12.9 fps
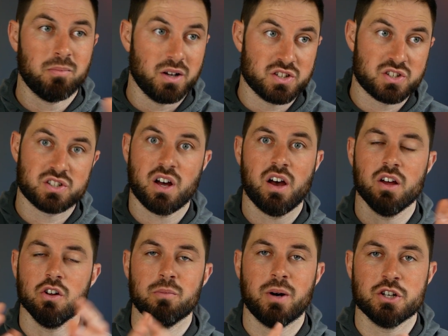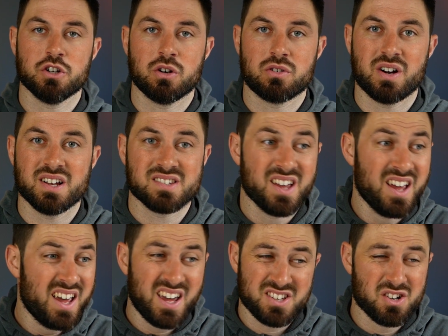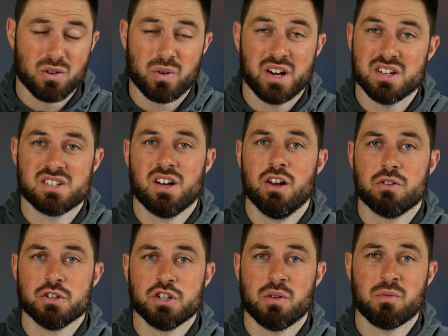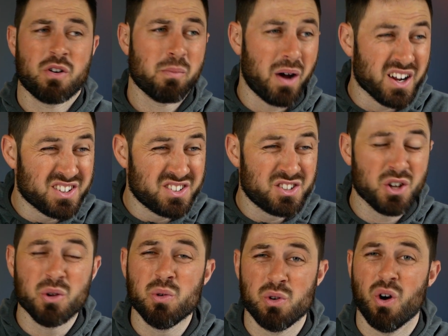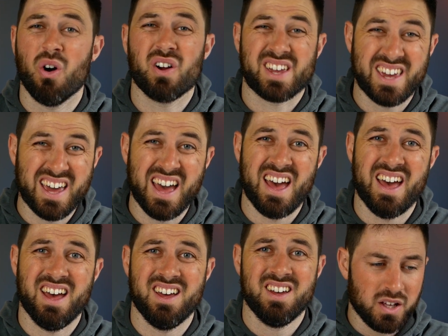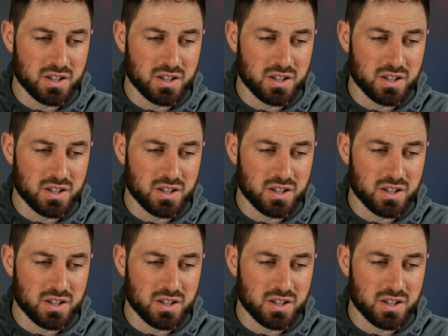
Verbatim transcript: my style or my genre as. It's not really a style or a genre, but I do not care.